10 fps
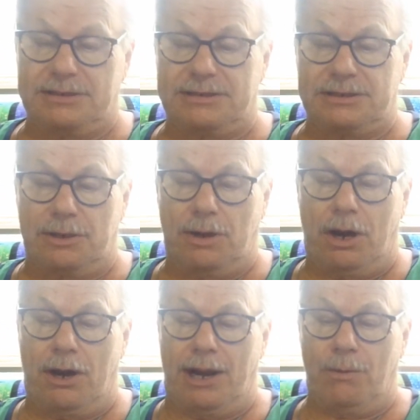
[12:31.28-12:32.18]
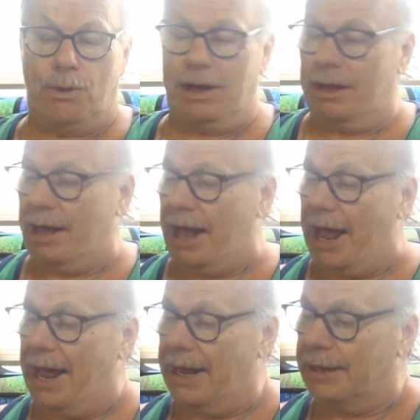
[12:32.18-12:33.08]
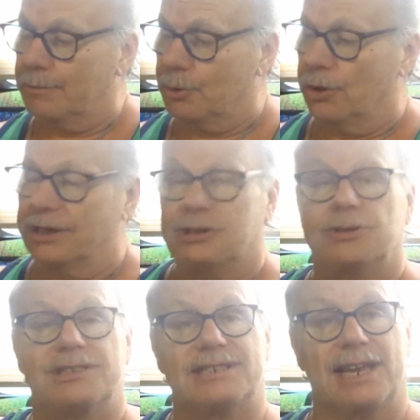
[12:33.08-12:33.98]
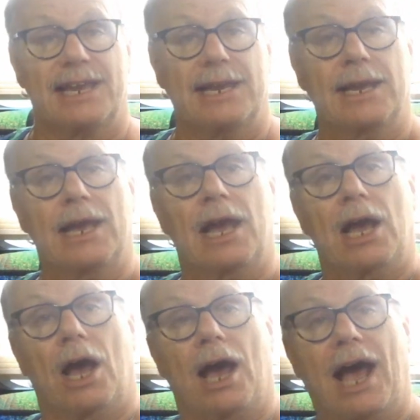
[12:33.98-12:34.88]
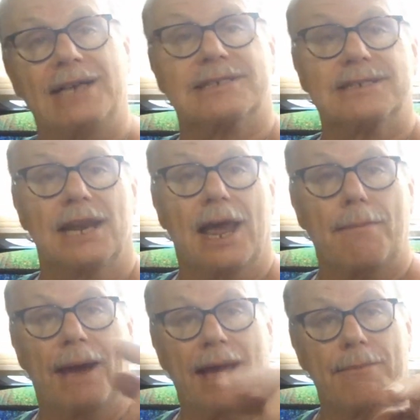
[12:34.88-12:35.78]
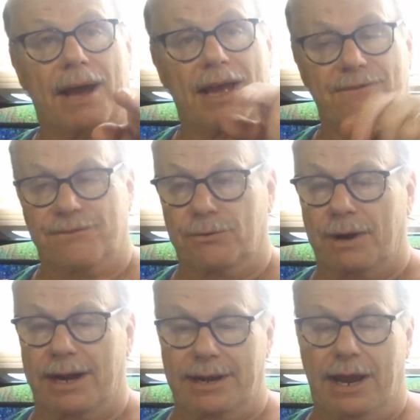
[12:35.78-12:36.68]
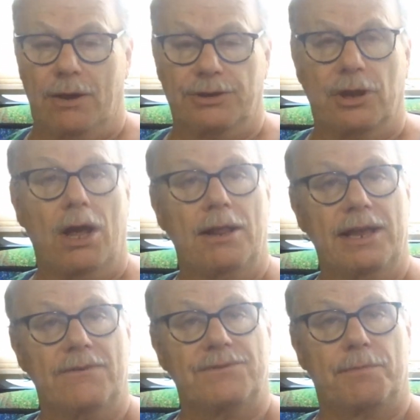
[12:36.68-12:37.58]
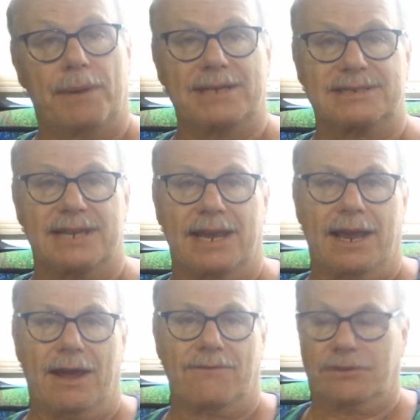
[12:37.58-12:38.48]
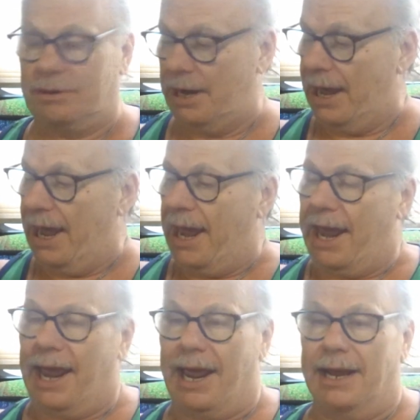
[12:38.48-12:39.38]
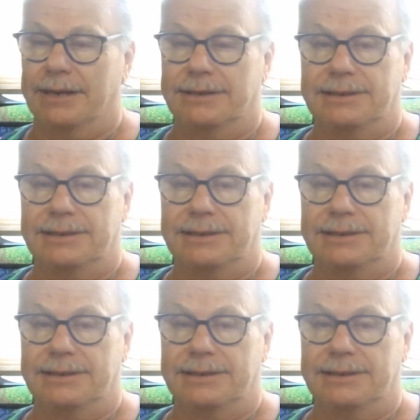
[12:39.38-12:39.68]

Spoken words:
So, alright, well, I am going to say hasta la bye-bye for right now. Y'all have the best day ever, and